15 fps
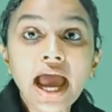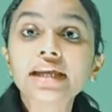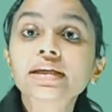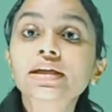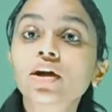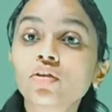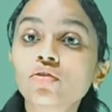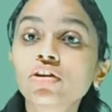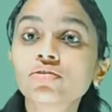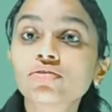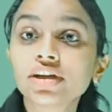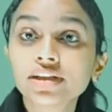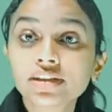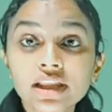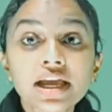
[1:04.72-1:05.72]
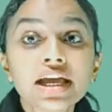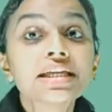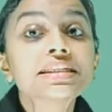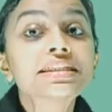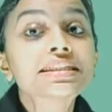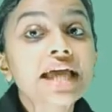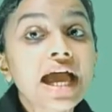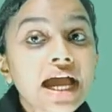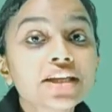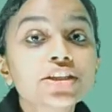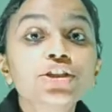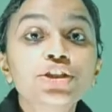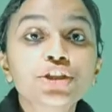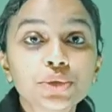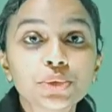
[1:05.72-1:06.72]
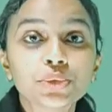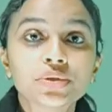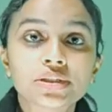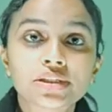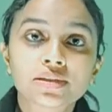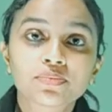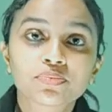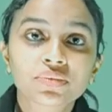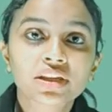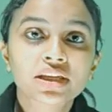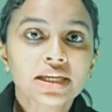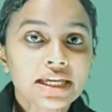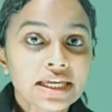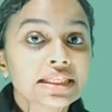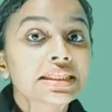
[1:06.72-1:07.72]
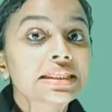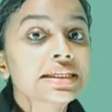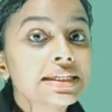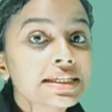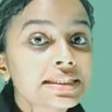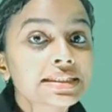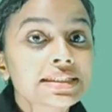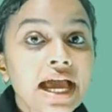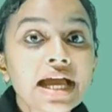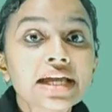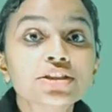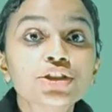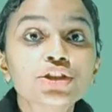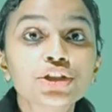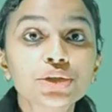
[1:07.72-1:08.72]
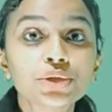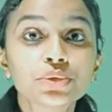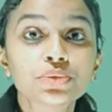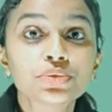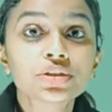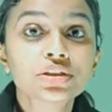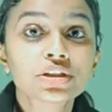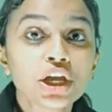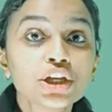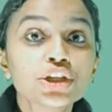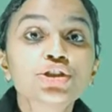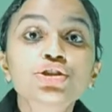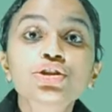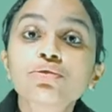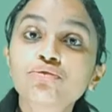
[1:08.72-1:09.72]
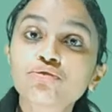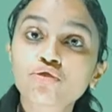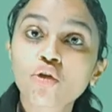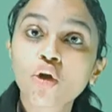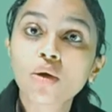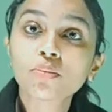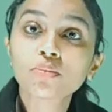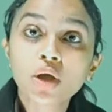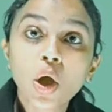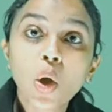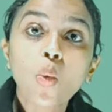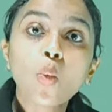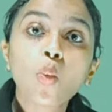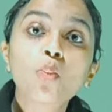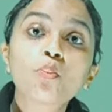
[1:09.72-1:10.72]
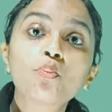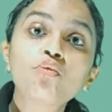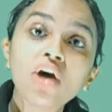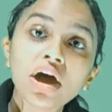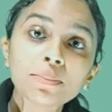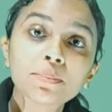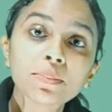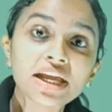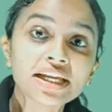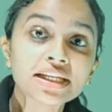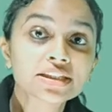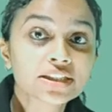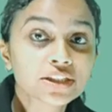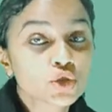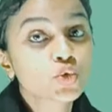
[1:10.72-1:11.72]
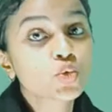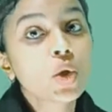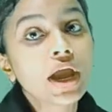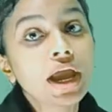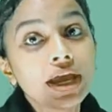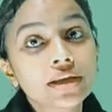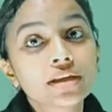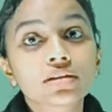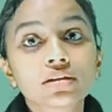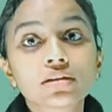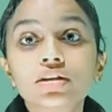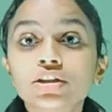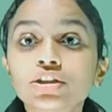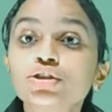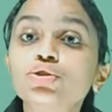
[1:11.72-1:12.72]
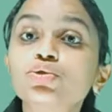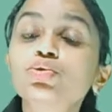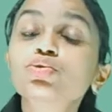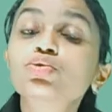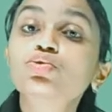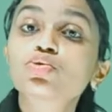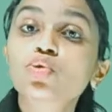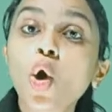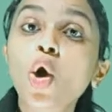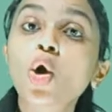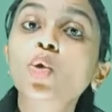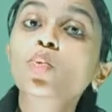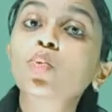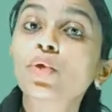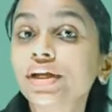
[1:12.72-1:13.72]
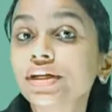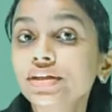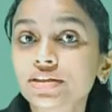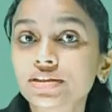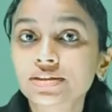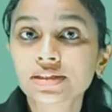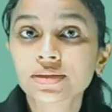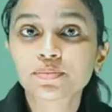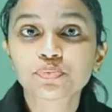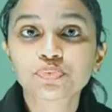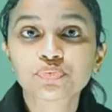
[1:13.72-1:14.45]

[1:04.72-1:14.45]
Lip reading: and covered with sand dunes. These sand dunes shift from one place to another due to strong winds.